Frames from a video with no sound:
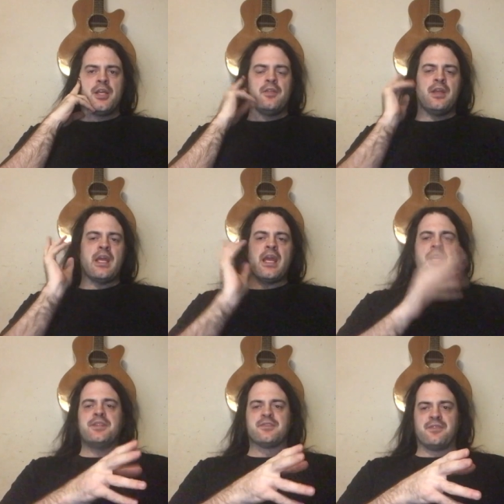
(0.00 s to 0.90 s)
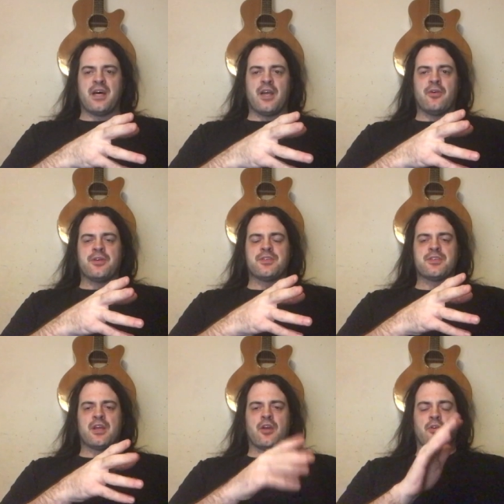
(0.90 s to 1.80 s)
the AIDS
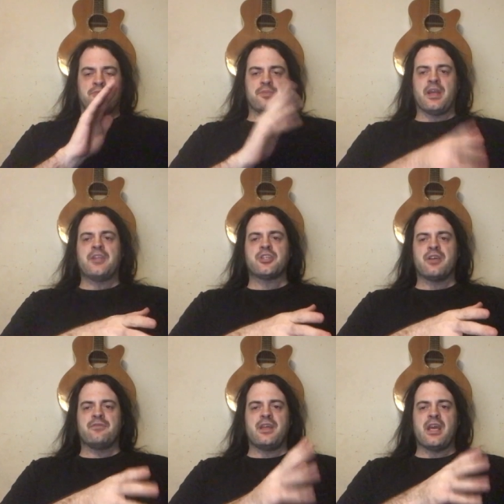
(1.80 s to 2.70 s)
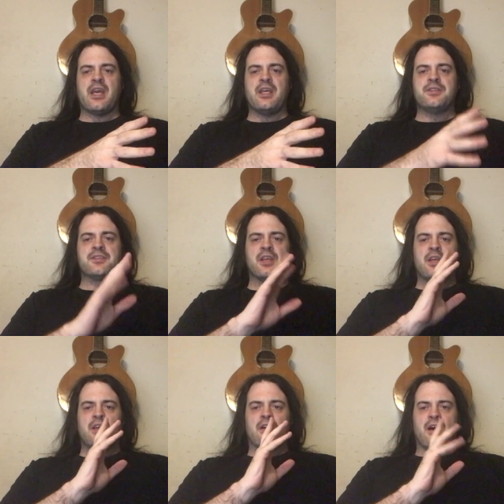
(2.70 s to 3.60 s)
virus or the HIV AIDS
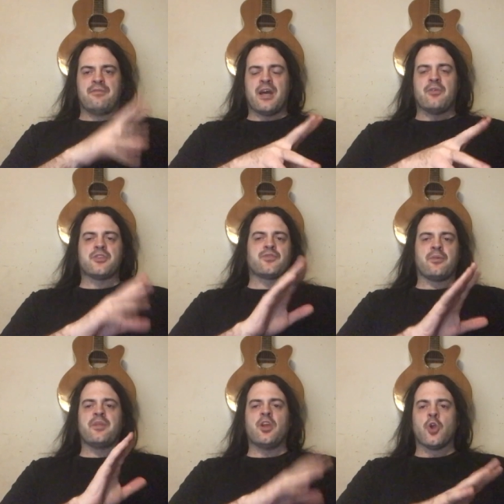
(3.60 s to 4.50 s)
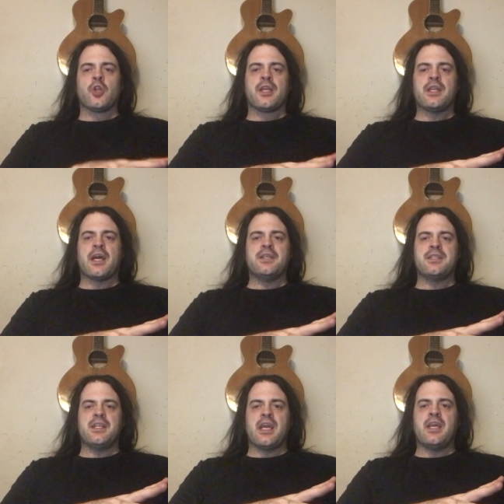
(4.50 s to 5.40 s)
uh, virus from the early
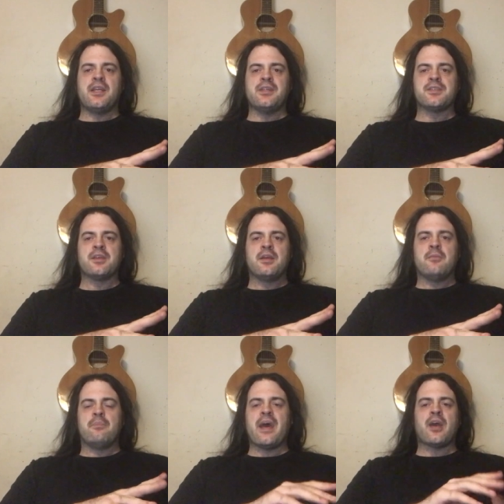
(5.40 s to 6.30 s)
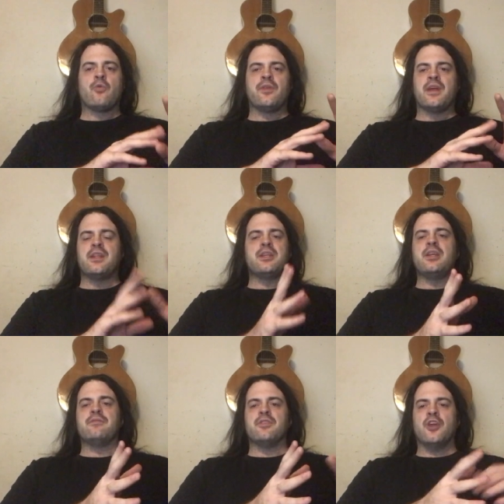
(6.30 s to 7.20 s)
1980s, back when they didn't
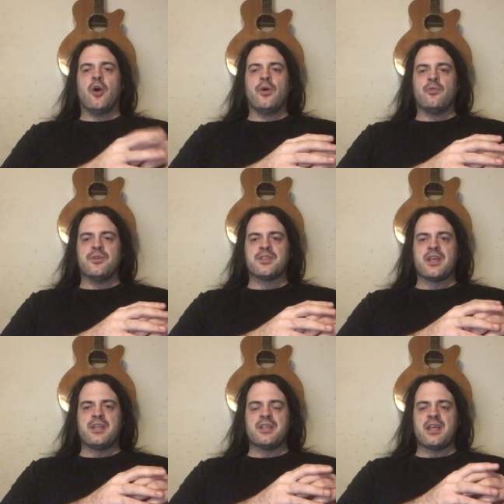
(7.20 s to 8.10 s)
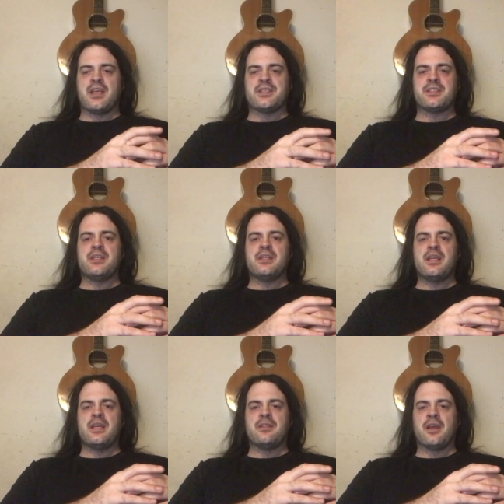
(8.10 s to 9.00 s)
even know it was a an
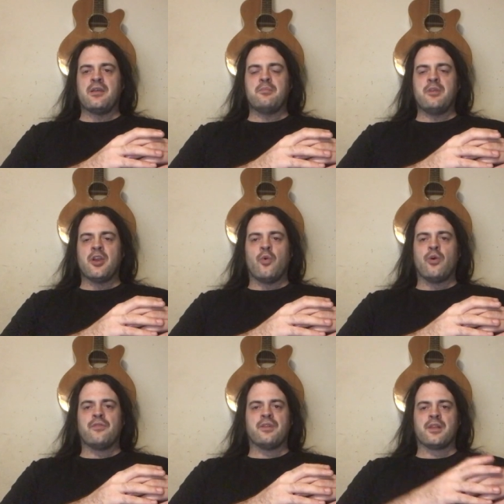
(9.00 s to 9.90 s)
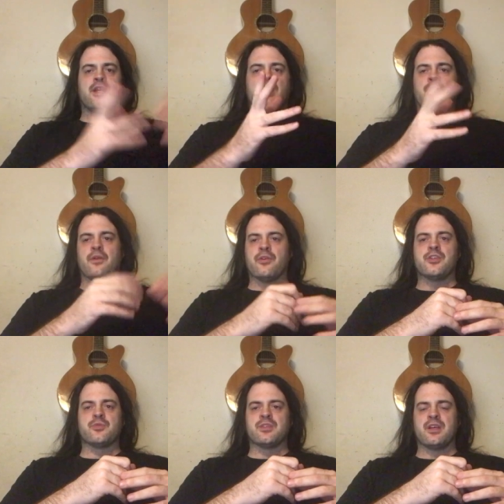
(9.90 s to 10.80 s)
STD, and they you know one of the leading
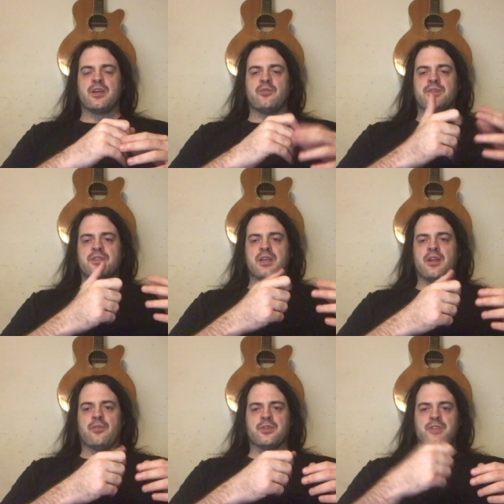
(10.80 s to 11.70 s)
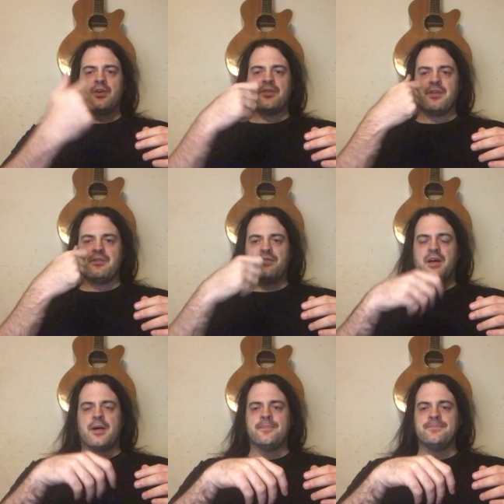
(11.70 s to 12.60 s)
theories was that it was uh, the result of
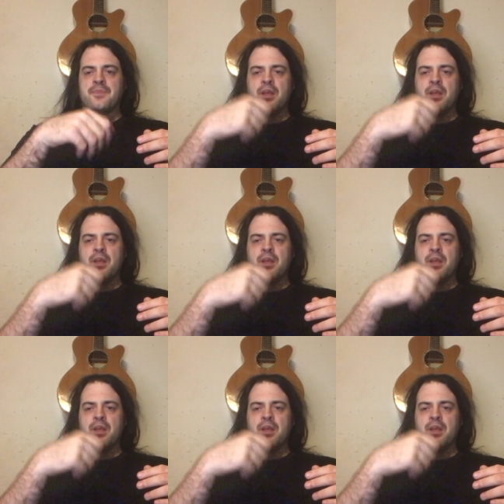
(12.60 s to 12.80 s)
um,